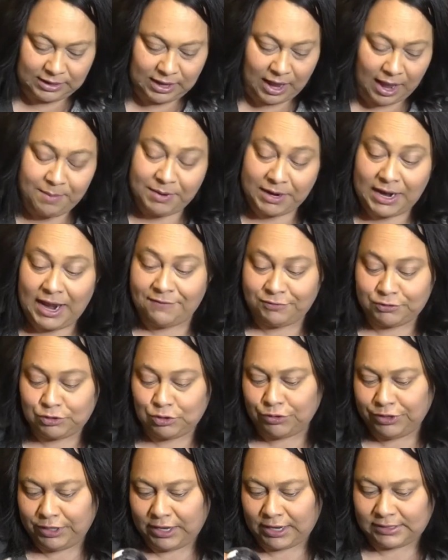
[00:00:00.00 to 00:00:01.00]
I mean, I've
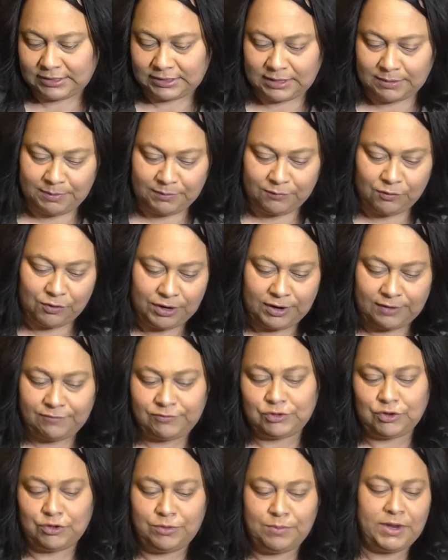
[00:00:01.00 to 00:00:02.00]
sold kids stuff before, and I've
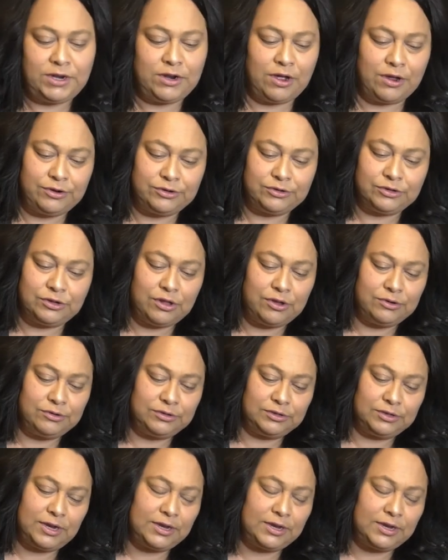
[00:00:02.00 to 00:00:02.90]
sold my daughter's clothes.